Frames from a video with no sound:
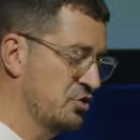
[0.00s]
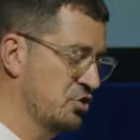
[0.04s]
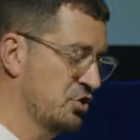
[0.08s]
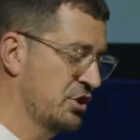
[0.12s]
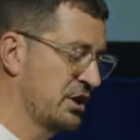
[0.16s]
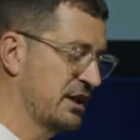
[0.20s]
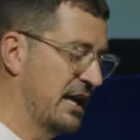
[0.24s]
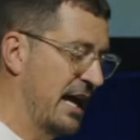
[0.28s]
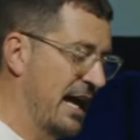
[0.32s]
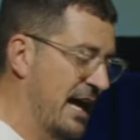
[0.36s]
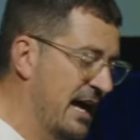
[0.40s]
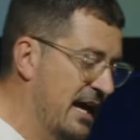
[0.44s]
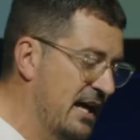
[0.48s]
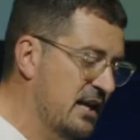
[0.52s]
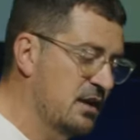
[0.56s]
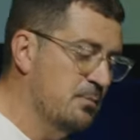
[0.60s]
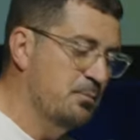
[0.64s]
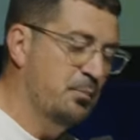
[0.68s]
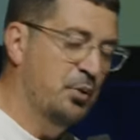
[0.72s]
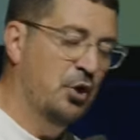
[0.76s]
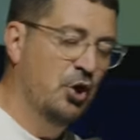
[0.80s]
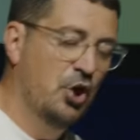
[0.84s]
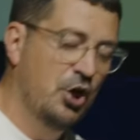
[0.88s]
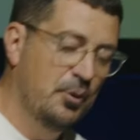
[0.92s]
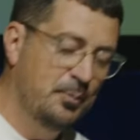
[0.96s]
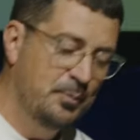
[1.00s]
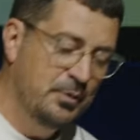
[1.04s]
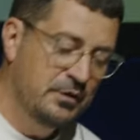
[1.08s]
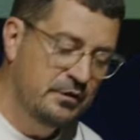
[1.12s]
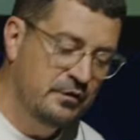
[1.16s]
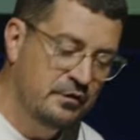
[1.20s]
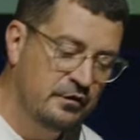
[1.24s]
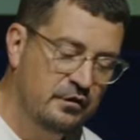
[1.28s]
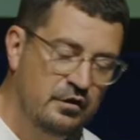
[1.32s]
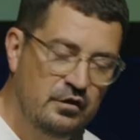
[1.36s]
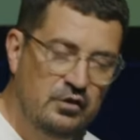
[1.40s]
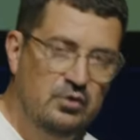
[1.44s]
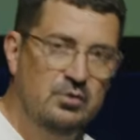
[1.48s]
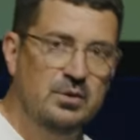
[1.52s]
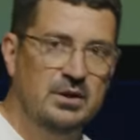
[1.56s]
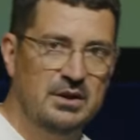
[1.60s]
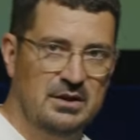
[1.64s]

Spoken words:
you can add a purpose to